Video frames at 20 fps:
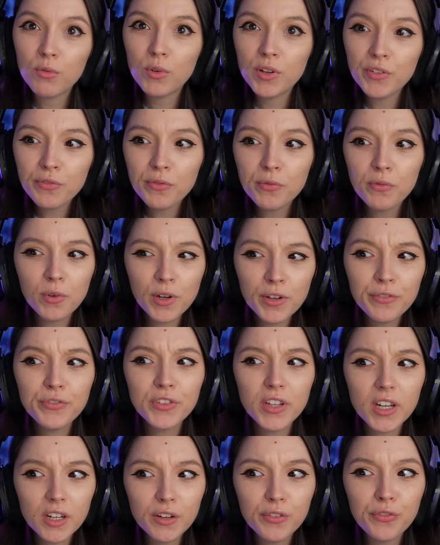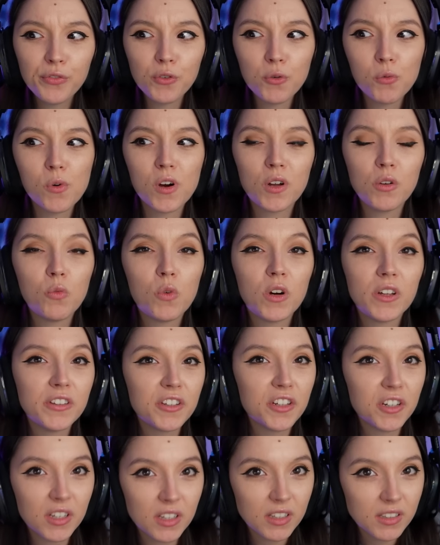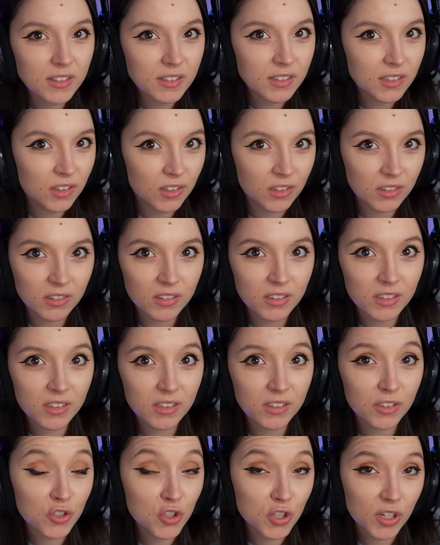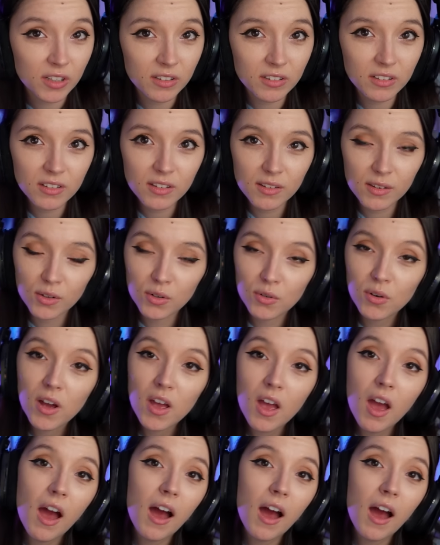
We've we've done a few one wonder hits on uh, the channel, so